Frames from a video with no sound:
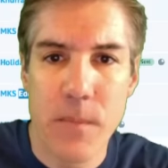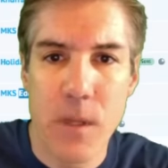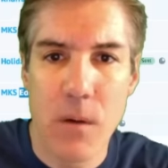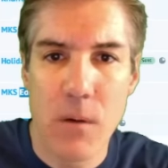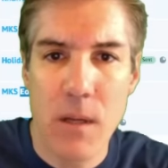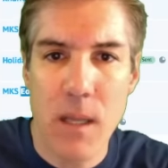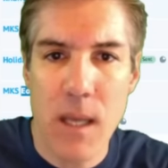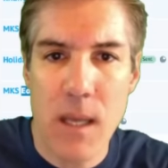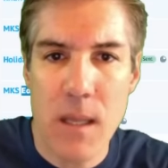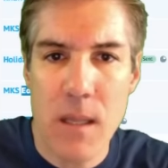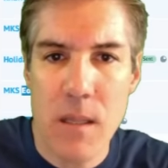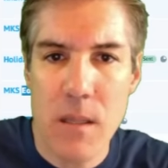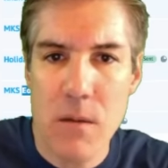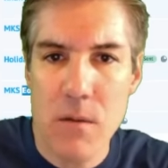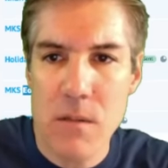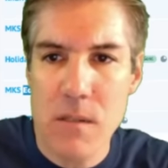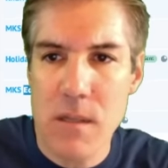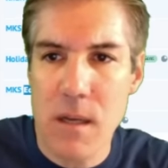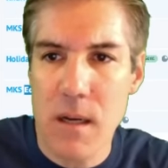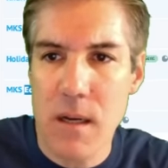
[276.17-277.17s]
Okay, you
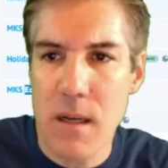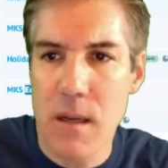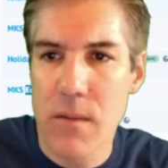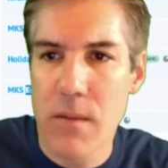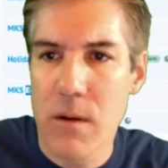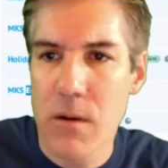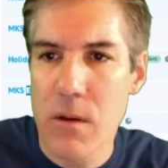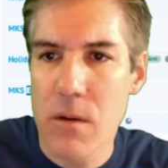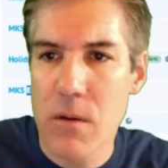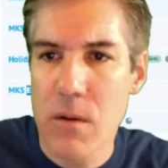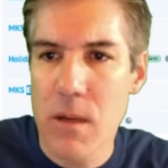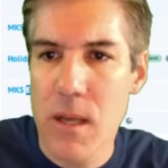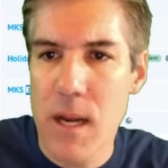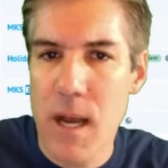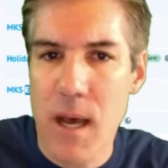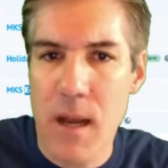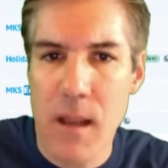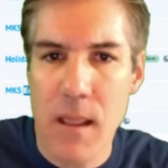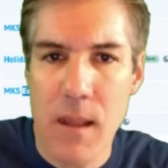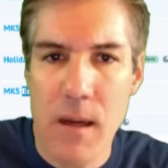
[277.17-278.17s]
snuck in there, you get
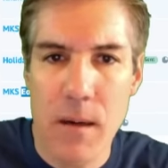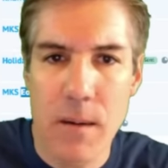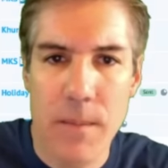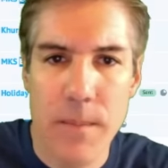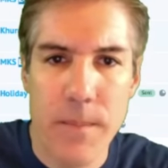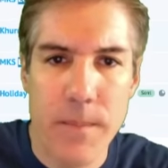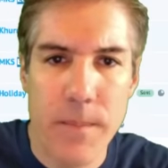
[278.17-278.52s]
out of there.